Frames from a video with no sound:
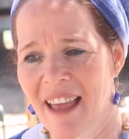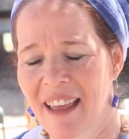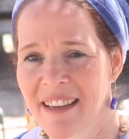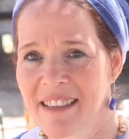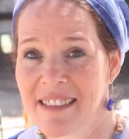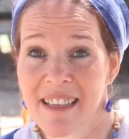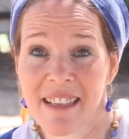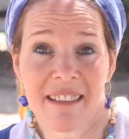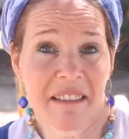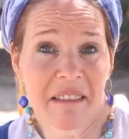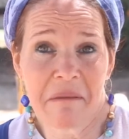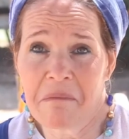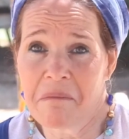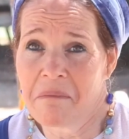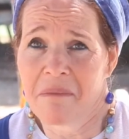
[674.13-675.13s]
And I said,
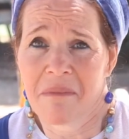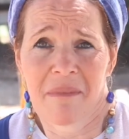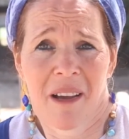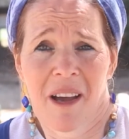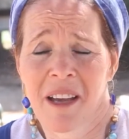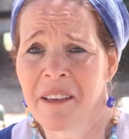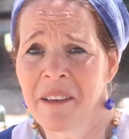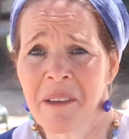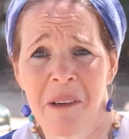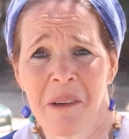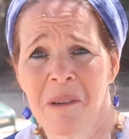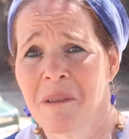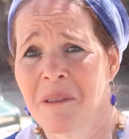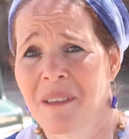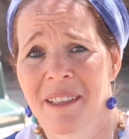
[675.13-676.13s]
I don't
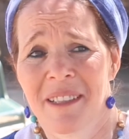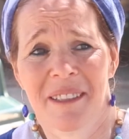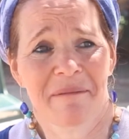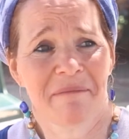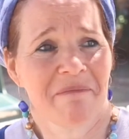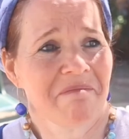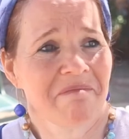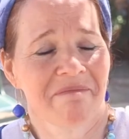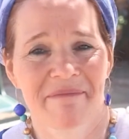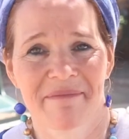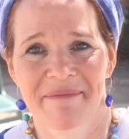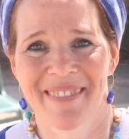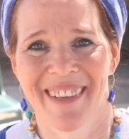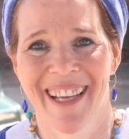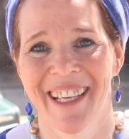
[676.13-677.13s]
know.
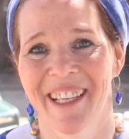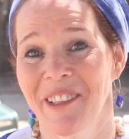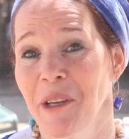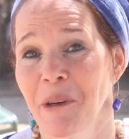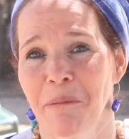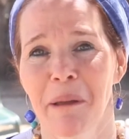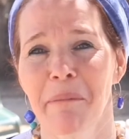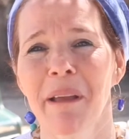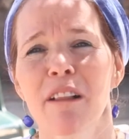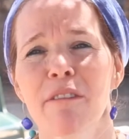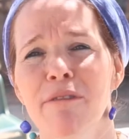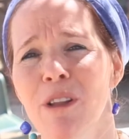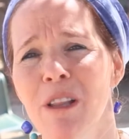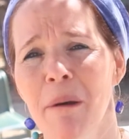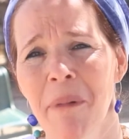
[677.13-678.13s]
Maybe I'll
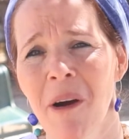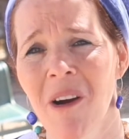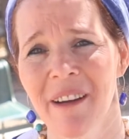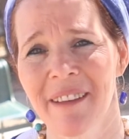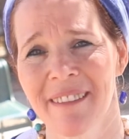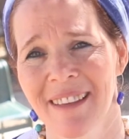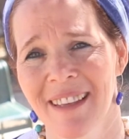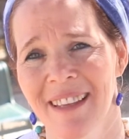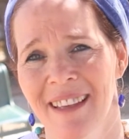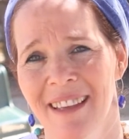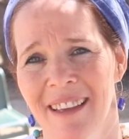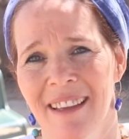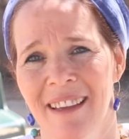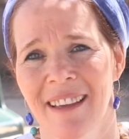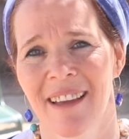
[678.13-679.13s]
fall apart.
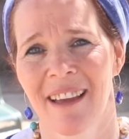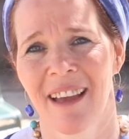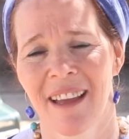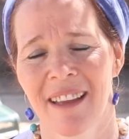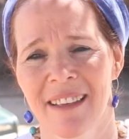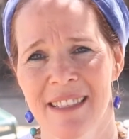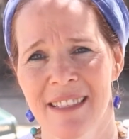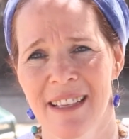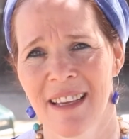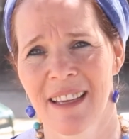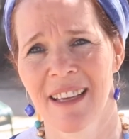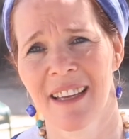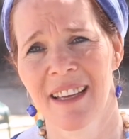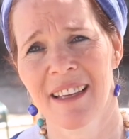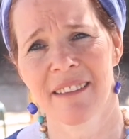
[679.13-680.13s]
And he
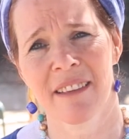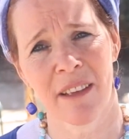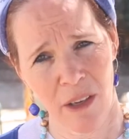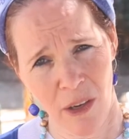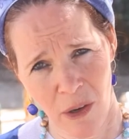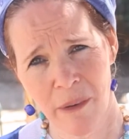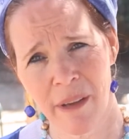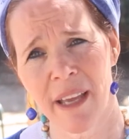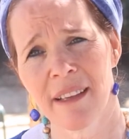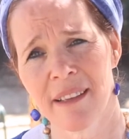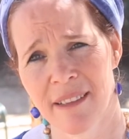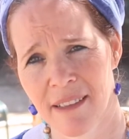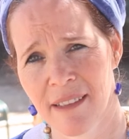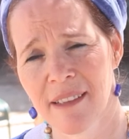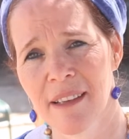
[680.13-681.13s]
said, okay,
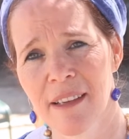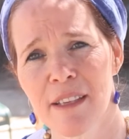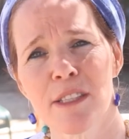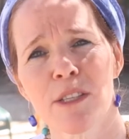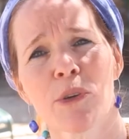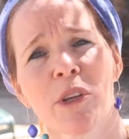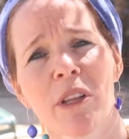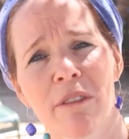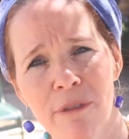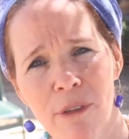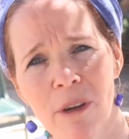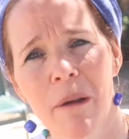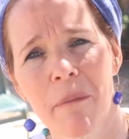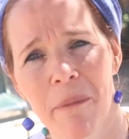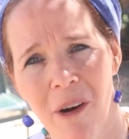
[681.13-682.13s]
so you'll
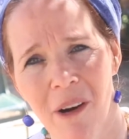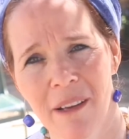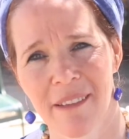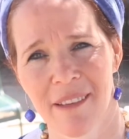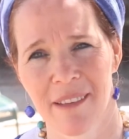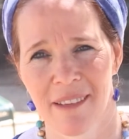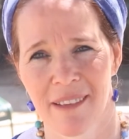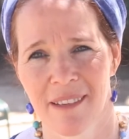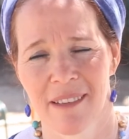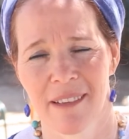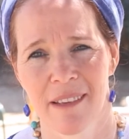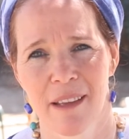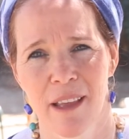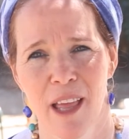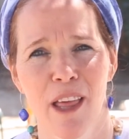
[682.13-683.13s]
fall apart.
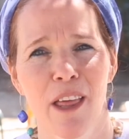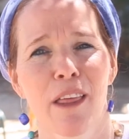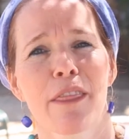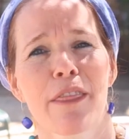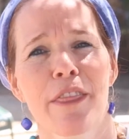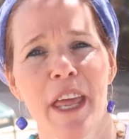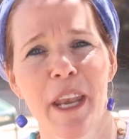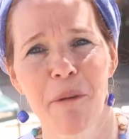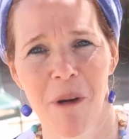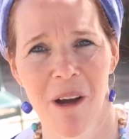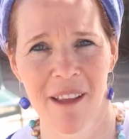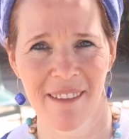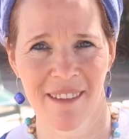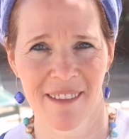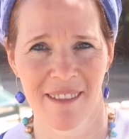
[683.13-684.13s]
Then what?